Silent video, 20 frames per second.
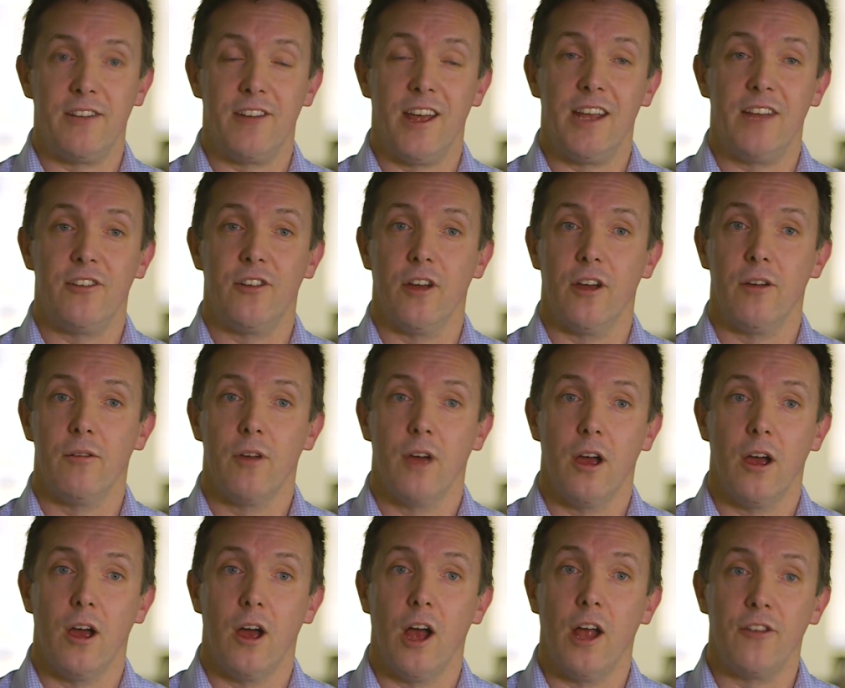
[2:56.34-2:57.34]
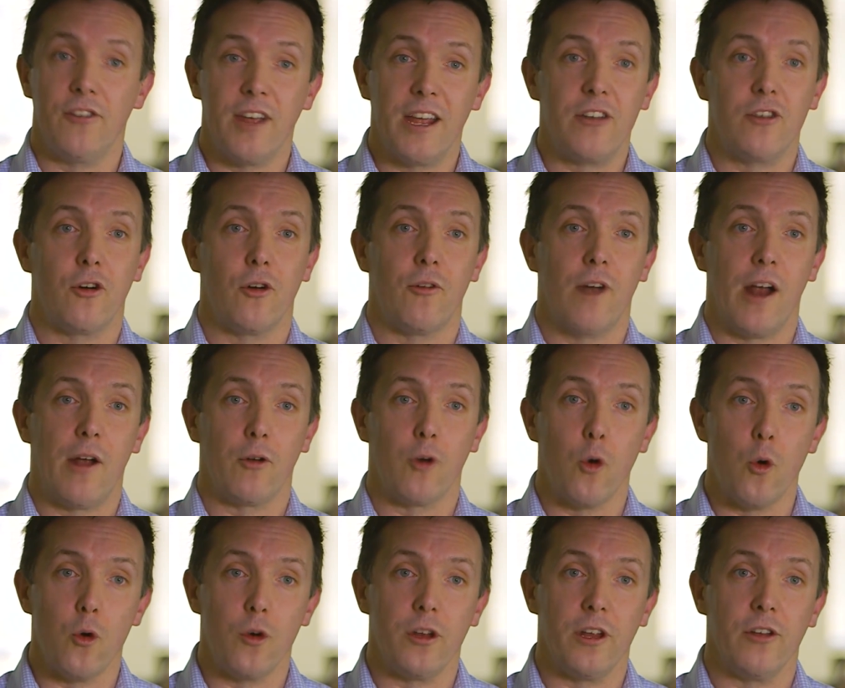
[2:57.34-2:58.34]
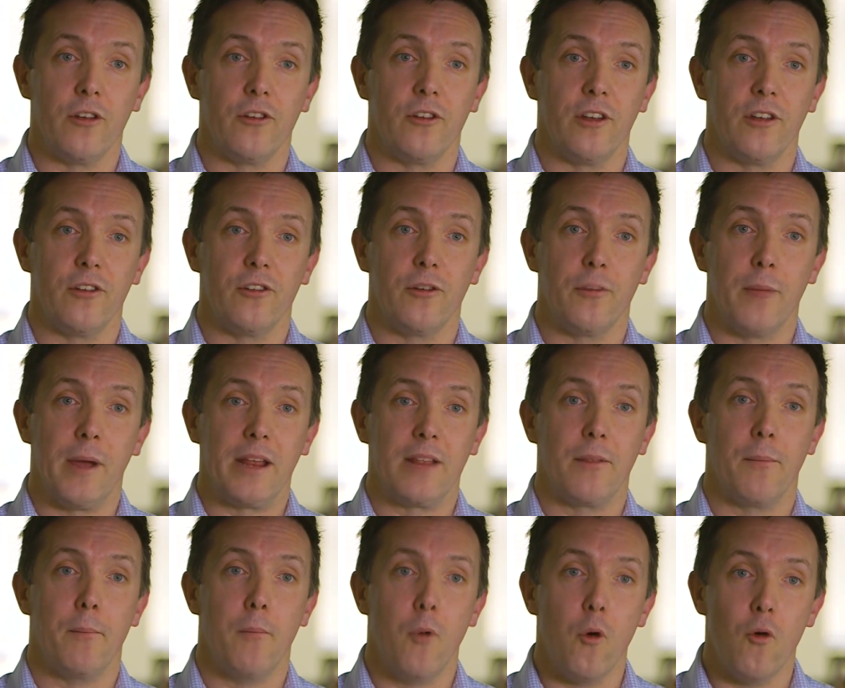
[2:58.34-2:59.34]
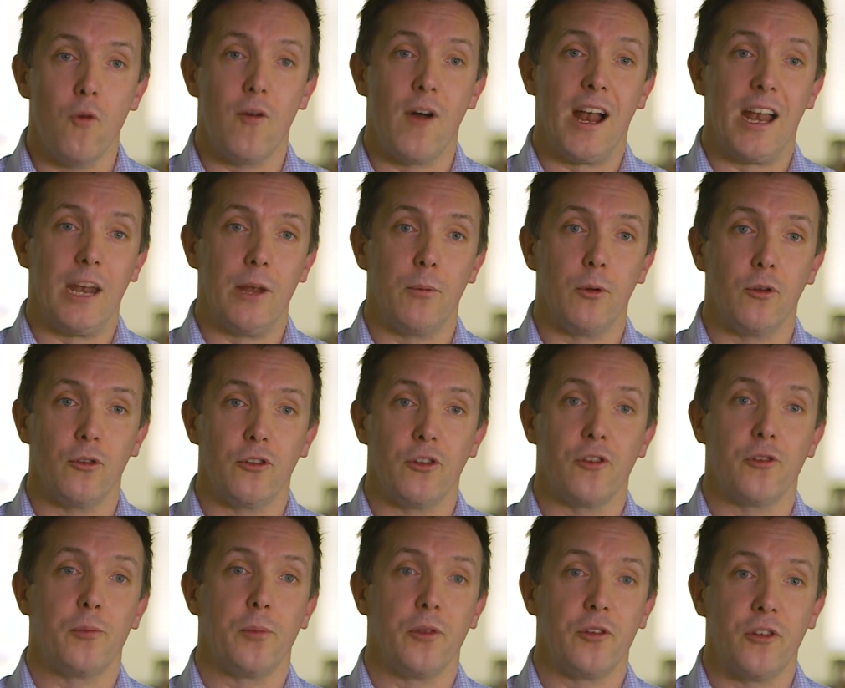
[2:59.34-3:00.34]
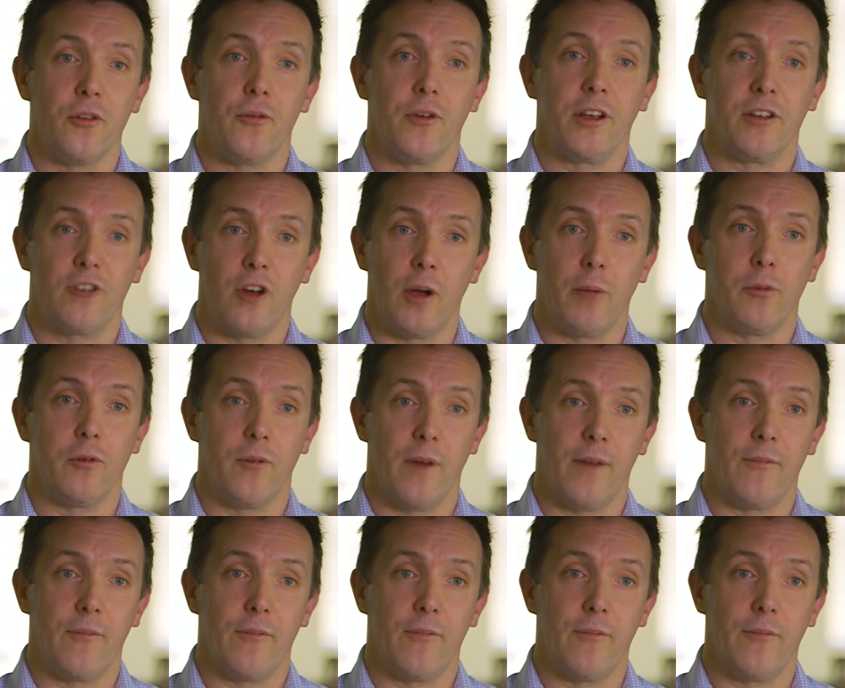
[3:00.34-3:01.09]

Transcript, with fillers: data uh, and data around audiences to make them more valuable to specific types of